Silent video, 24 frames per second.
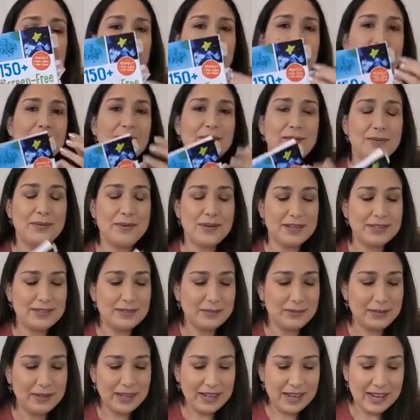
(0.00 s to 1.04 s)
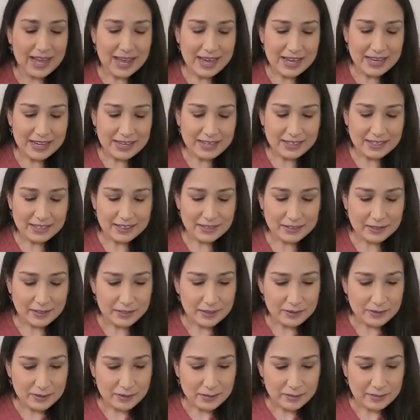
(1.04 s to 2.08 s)
all the ones we like,
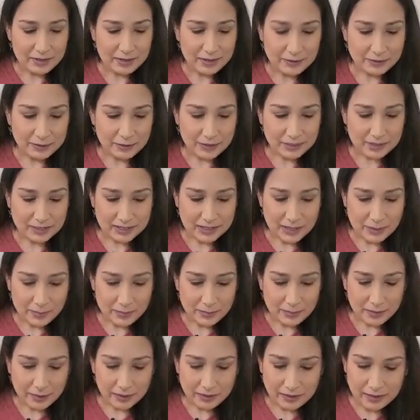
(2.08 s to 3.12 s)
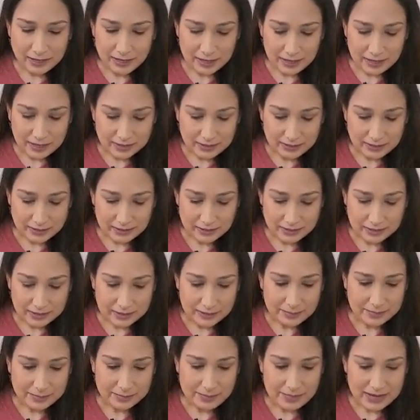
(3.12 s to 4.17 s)
but for example, has
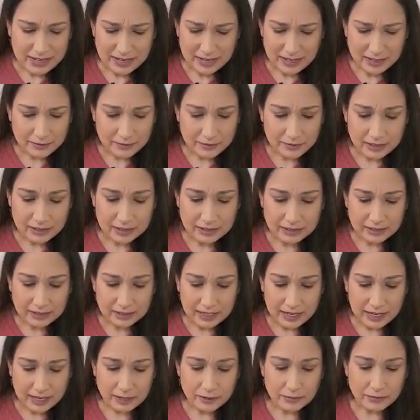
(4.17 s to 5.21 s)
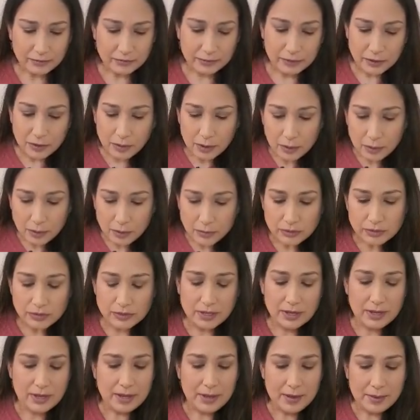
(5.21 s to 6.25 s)
many different kind of dolls,
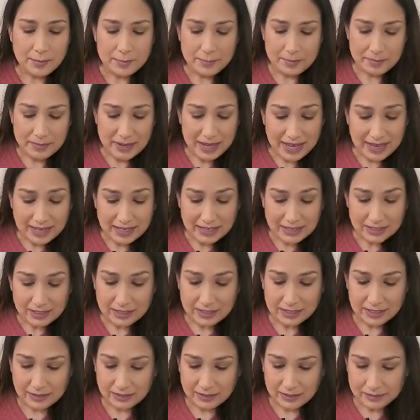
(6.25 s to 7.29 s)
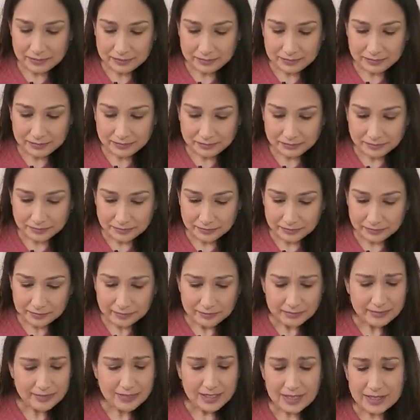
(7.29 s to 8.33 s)
painting,
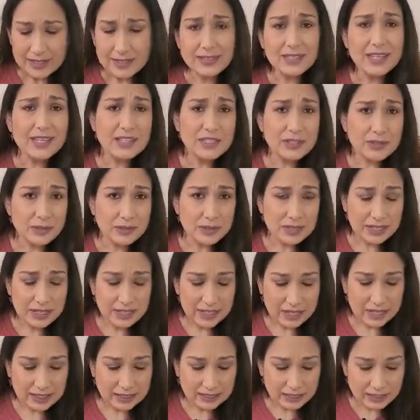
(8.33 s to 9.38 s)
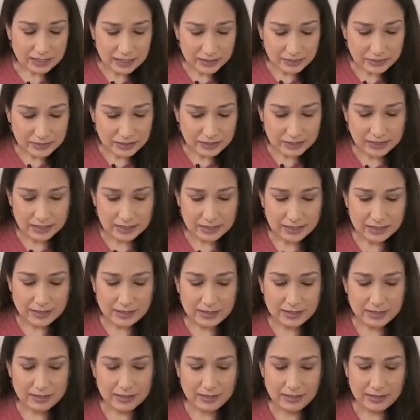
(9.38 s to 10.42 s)
sensory
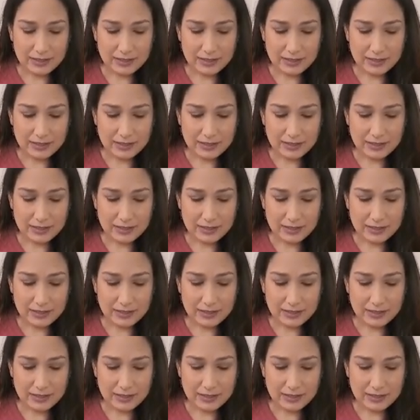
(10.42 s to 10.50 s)
activities.